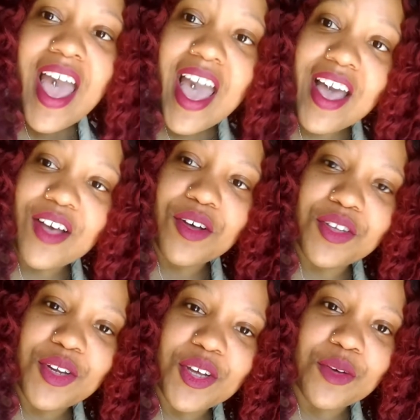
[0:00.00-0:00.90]
how,
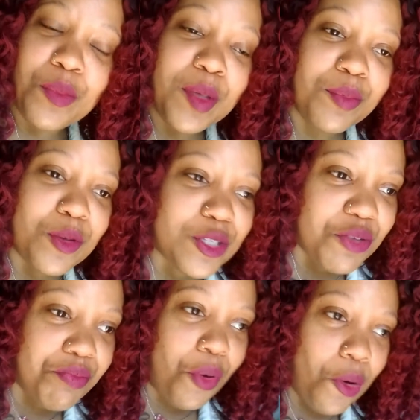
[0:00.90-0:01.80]
you know, people
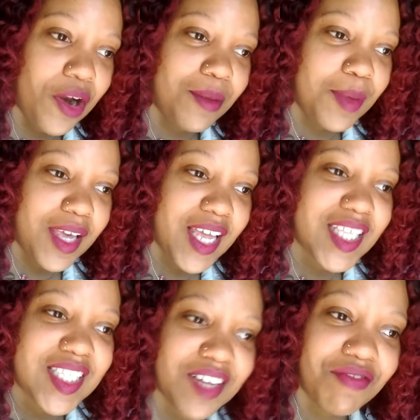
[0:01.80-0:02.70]
support me
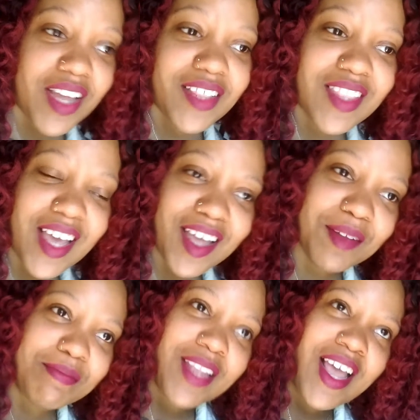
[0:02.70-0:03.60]
and stuff like
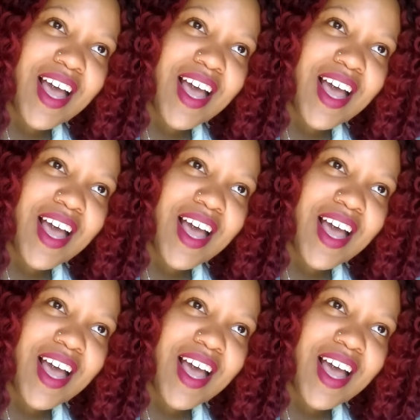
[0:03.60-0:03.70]
that.